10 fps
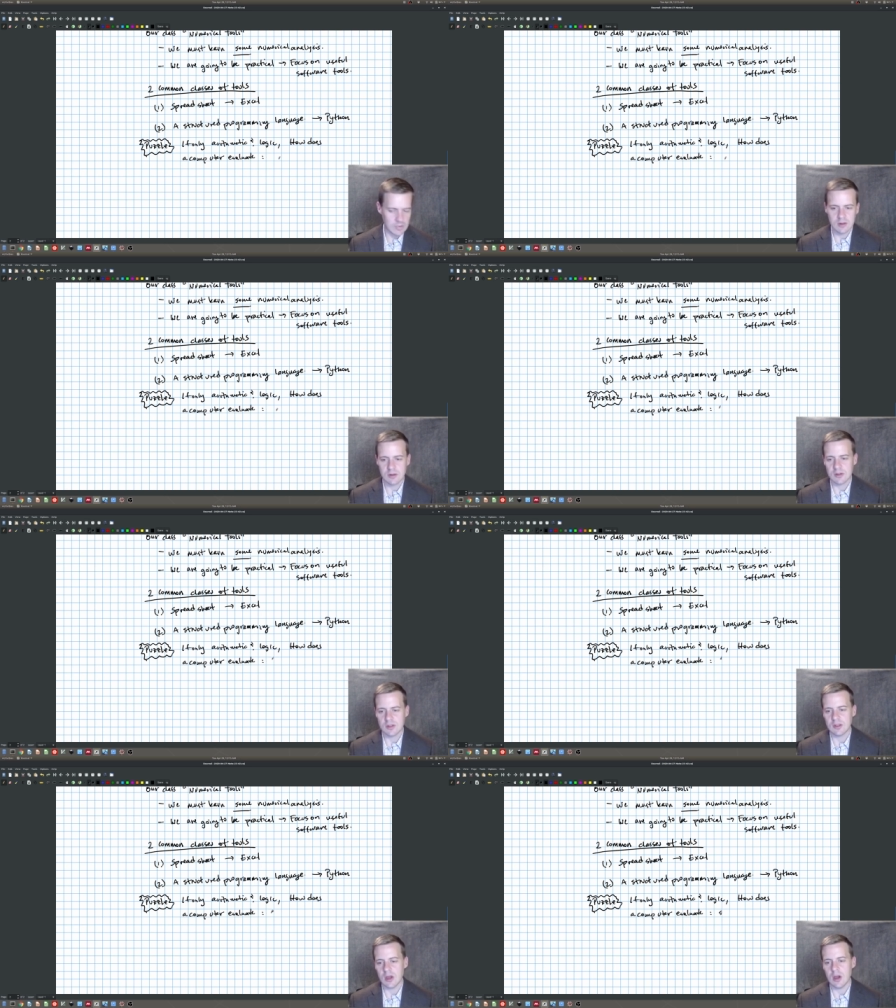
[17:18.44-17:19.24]

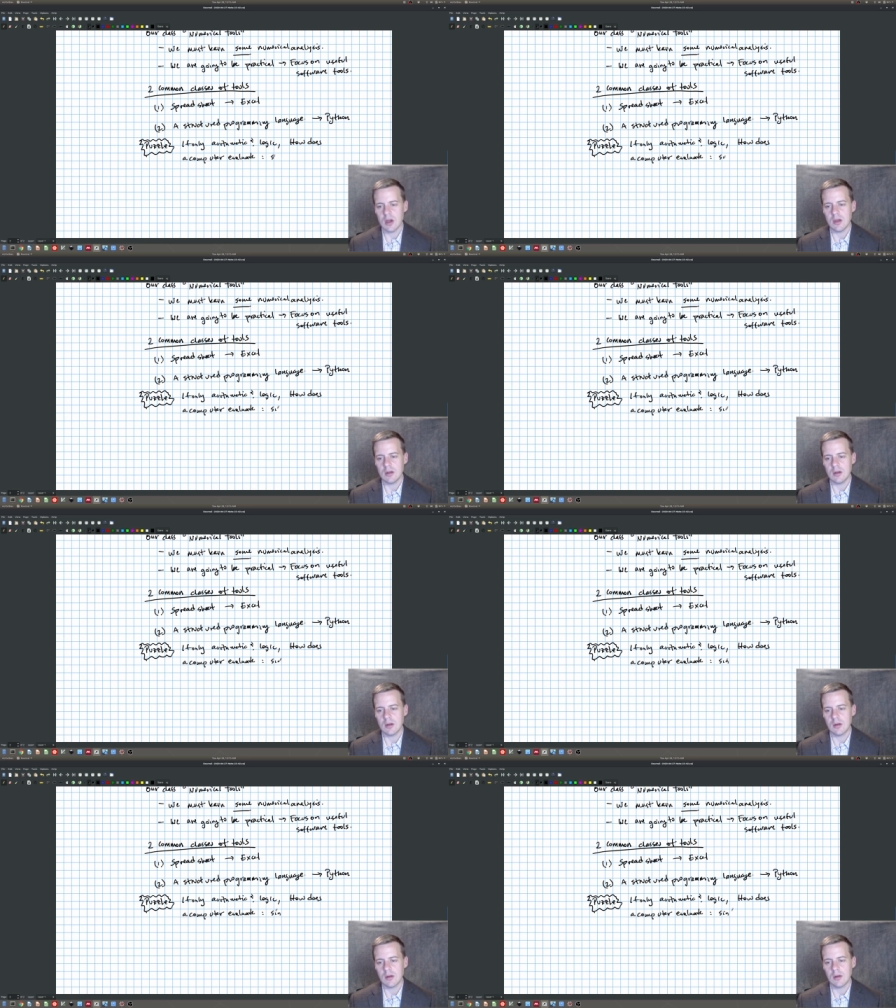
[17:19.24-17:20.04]
Sine
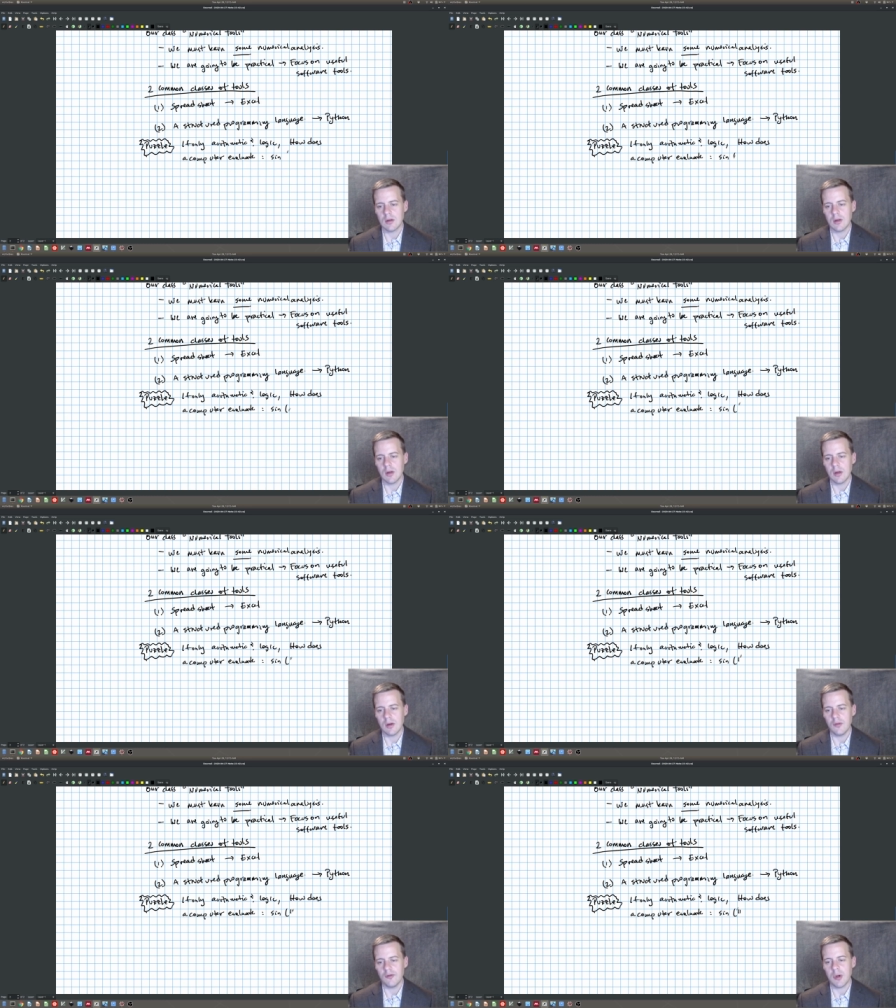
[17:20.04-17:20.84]

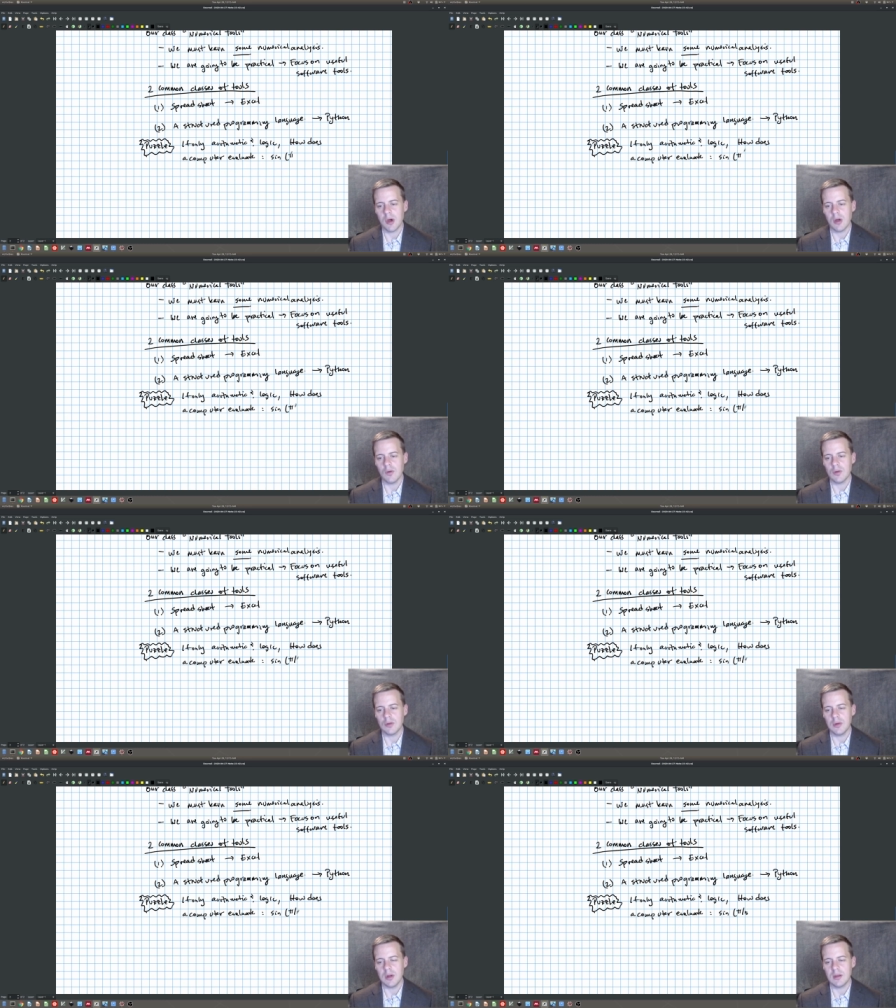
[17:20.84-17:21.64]
of pi over 3.
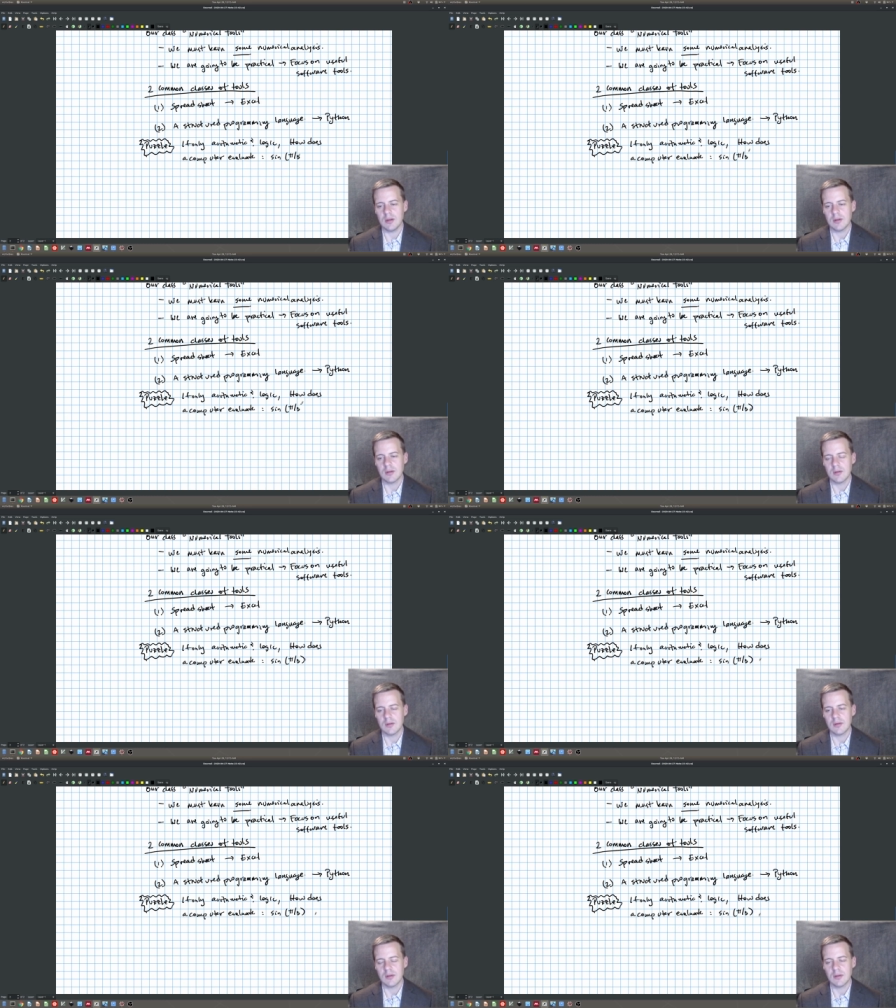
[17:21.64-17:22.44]

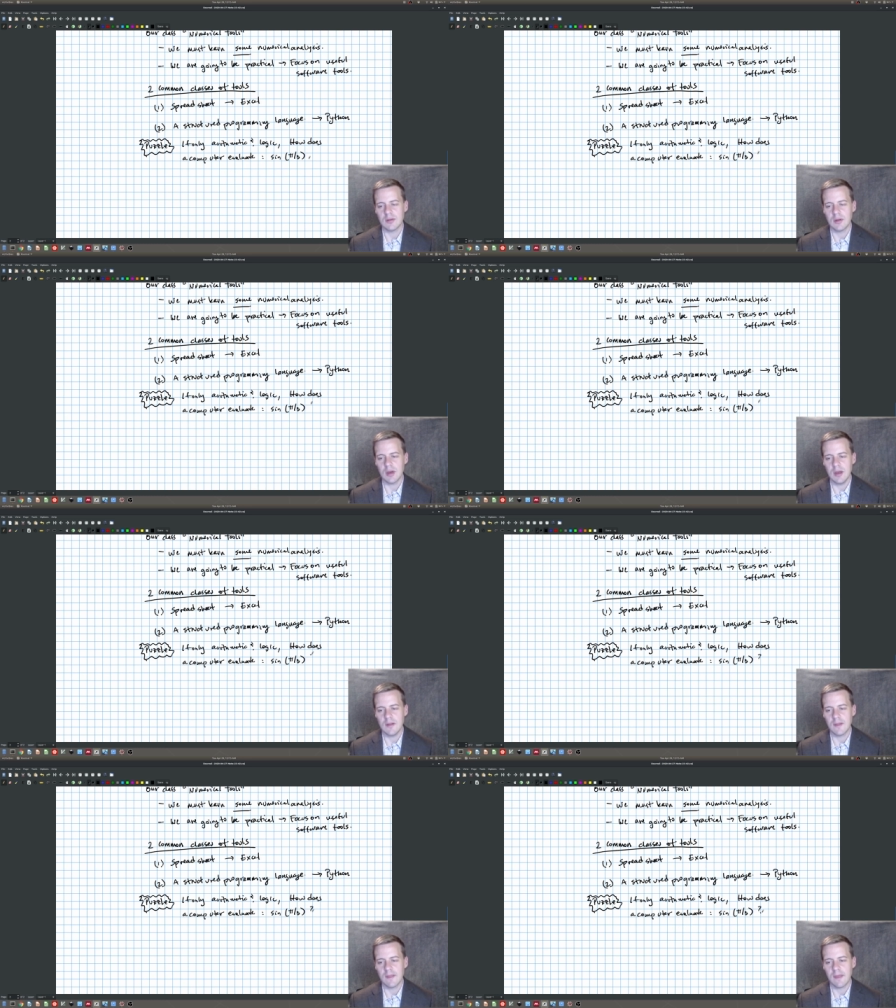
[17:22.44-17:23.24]
Okay?
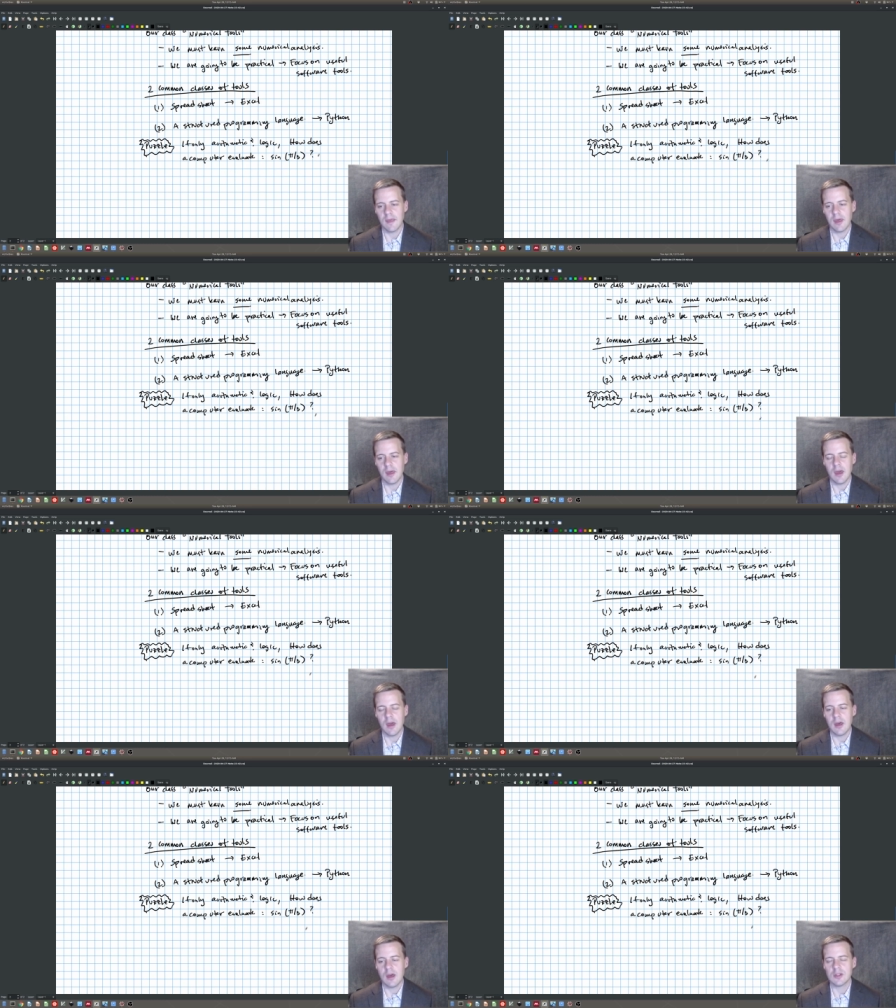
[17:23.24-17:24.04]

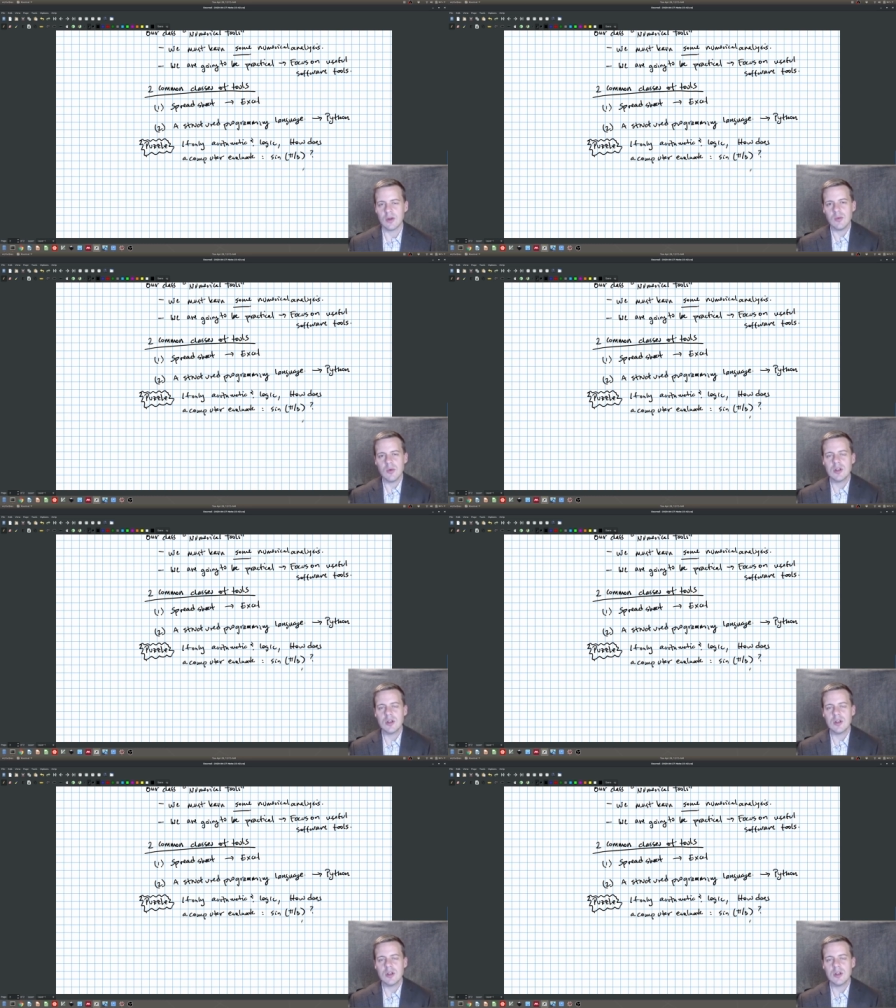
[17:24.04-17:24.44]
So I want you to